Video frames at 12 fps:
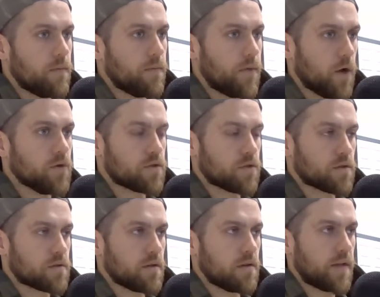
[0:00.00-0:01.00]

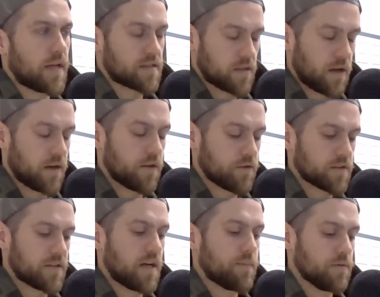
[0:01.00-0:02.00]
that's another
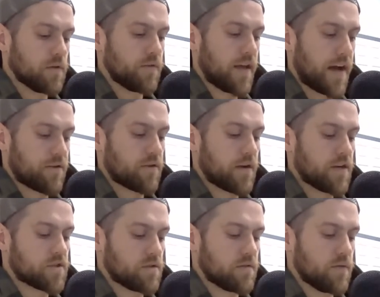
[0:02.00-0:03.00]
example of the
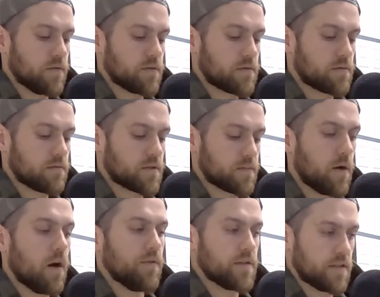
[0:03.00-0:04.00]
aggregation of those
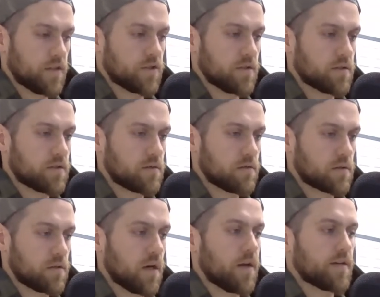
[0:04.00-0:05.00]
small decisions
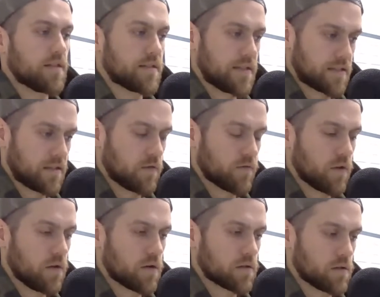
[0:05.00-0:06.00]
done consistently over the
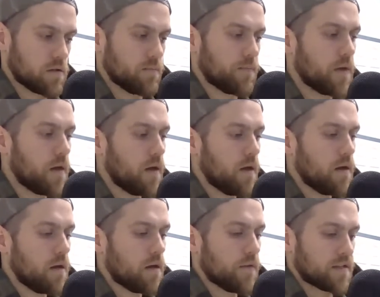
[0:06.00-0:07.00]
long term.
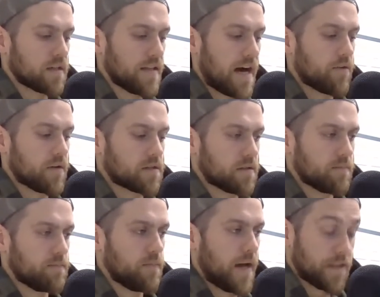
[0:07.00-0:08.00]
That's allowed us
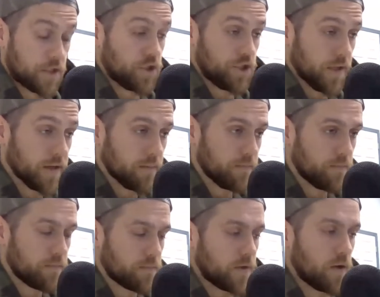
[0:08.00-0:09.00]
to, as a
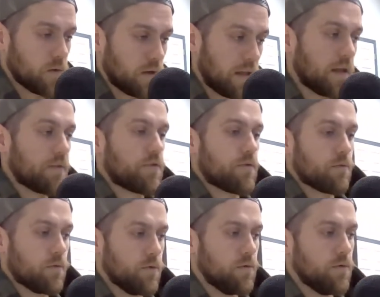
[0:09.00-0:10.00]
gym, you know, get
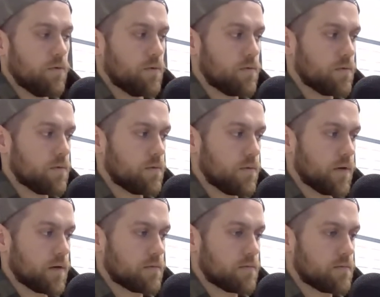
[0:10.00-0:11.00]
through
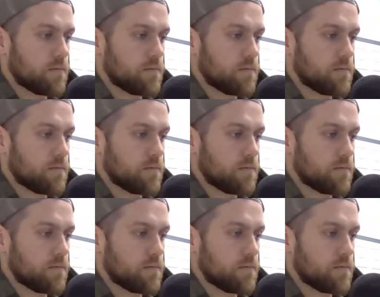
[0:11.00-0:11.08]
the